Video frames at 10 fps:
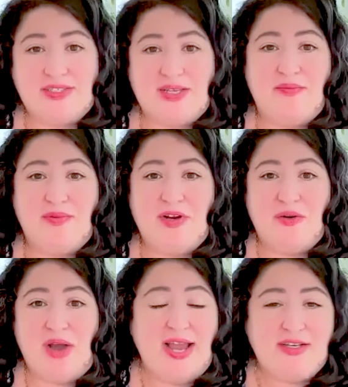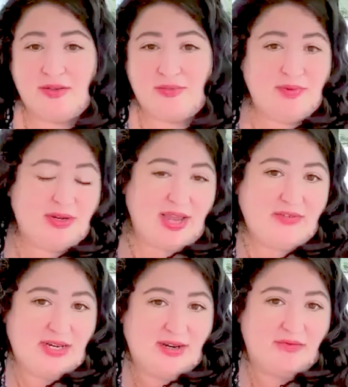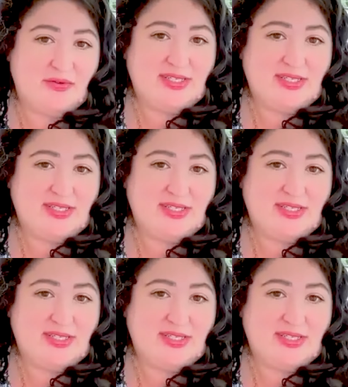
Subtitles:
Some, you know, I've taken enough